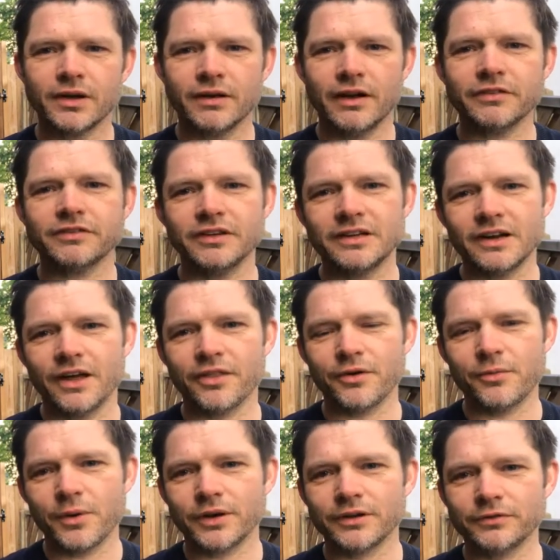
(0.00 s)
I've seen
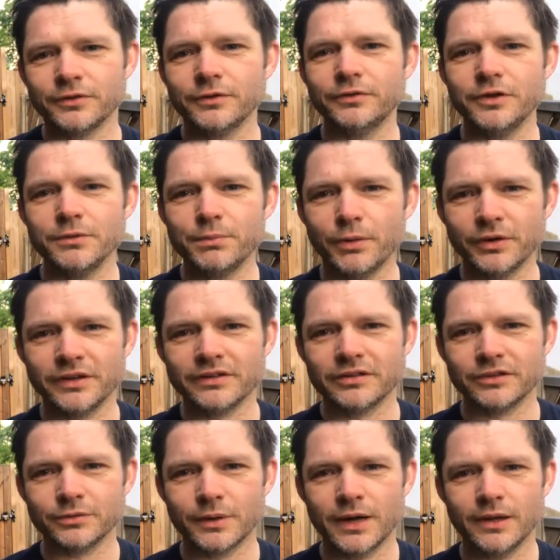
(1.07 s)
other wonderful
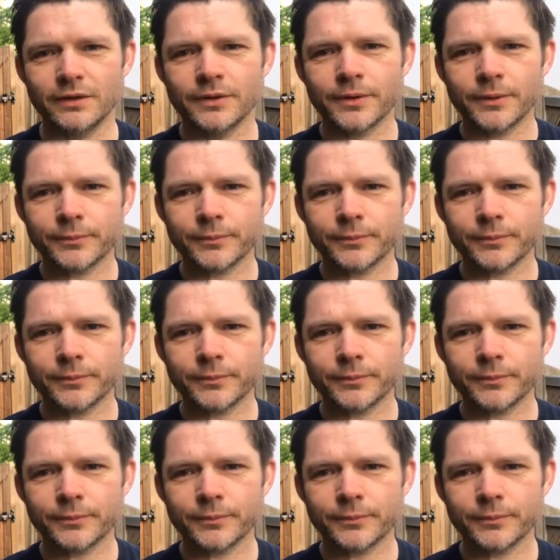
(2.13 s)
viewpoints as well.